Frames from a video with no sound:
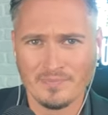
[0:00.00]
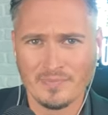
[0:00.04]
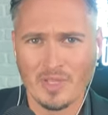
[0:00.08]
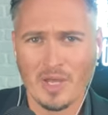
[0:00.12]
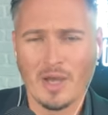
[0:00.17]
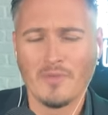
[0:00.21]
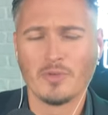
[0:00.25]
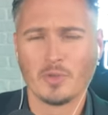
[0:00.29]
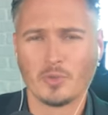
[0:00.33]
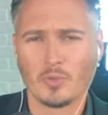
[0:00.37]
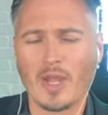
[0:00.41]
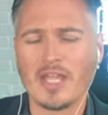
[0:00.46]

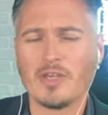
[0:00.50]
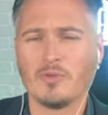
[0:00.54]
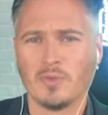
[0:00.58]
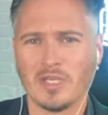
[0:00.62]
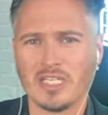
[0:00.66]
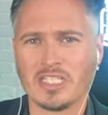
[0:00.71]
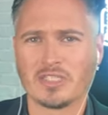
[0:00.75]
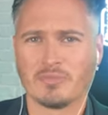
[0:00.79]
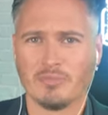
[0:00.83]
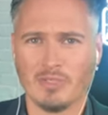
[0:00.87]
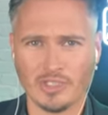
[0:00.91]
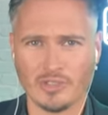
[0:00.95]
of a right-wing
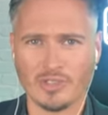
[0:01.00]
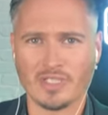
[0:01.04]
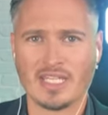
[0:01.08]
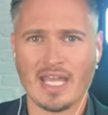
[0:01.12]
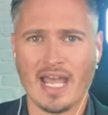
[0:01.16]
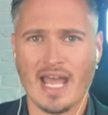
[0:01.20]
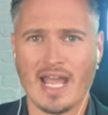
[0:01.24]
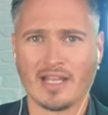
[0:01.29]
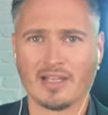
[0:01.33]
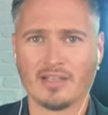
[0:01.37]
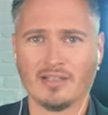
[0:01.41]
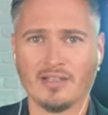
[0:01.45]
smear
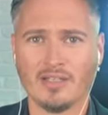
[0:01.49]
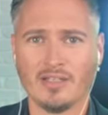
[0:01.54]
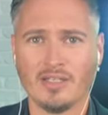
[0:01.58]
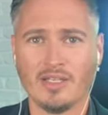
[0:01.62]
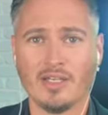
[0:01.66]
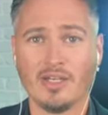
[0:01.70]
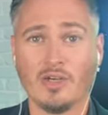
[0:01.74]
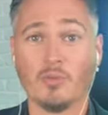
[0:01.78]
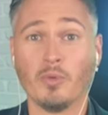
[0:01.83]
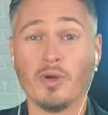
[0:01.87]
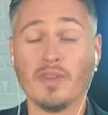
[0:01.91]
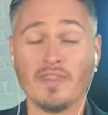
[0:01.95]
attack,
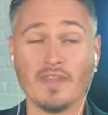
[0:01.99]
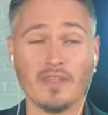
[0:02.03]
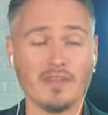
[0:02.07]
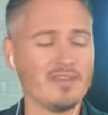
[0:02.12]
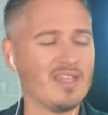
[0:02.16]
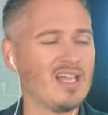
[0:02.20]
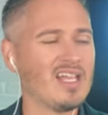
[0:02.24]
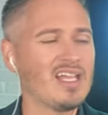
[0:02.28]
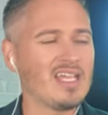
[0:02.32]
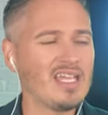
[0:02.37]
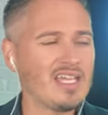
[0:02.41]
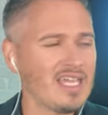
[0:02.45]
when
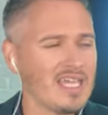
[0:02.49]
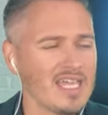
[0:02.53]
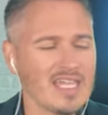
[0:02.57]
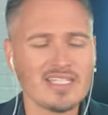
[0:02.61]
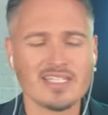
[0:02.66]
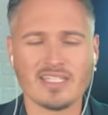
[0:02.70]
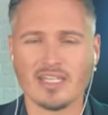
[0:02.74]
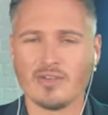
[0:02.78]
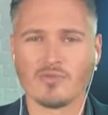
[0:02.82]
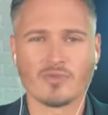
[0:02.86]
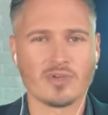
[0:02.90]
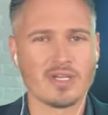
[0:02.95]
the
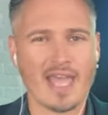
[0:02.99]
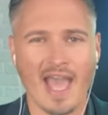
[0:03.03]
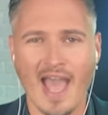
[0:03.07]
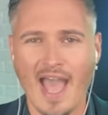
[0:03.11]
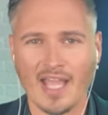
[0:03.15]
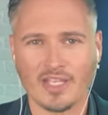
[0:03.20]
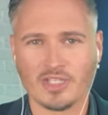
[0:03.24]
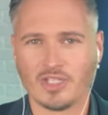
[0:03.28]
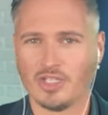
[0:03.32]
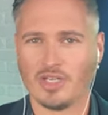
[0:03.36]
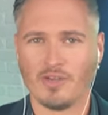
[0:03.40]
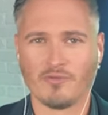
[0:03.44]
easy
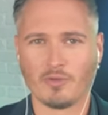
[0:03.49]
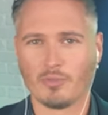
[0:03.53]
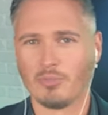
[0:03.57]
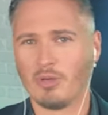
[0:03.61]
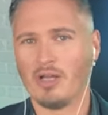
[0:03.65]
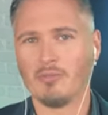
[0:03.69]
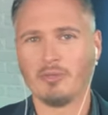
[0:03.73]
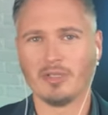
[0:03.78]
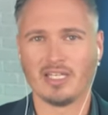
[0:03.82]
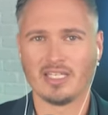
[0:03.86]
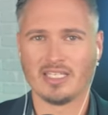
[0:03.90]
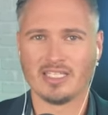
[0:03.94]
reaction, if
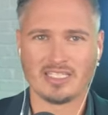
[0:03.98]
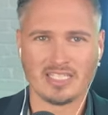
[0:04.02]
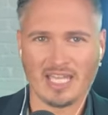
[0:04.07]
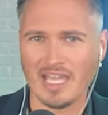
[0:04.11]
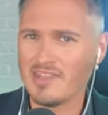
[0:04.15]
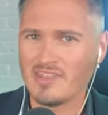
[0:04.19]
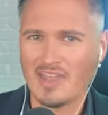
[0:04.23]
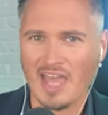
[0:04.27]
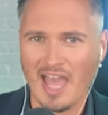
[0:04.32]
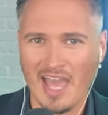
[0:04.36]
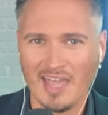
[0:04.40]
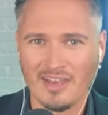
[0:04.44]
Republicans say
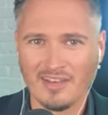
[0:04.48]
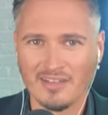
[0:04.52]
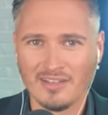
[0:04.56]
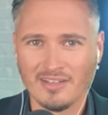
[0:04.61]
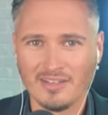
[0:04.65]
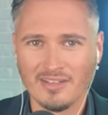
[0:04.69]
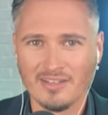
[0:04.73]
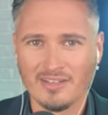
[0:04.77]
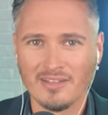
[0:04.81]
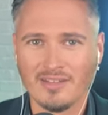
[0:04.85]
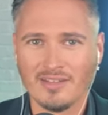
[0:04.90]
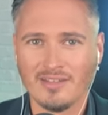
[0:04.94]
that,
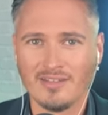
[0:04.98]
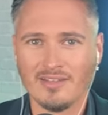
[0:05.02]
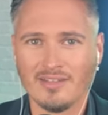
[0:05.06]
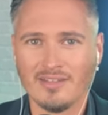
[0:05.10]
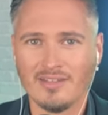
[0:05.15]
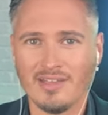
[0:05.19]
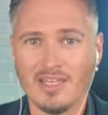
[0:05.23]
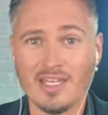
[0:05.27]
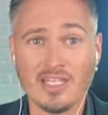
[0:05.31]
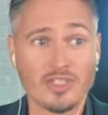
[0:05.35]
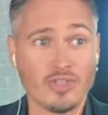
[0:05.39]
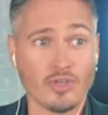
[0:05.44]

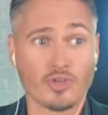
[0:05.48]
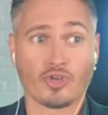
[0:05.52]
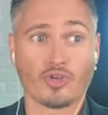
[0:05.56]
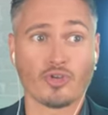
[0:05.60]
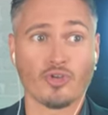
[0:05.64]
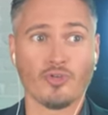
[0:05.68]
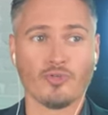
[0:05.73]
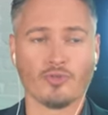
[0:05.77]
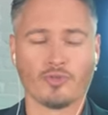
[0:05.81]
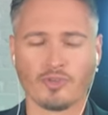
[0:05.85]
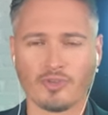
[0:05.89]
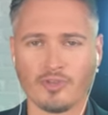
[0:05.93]
is the
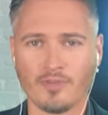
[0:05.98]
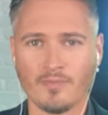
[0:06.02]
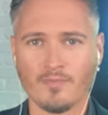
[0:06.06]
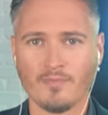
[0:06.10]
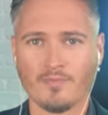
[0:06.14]
truth.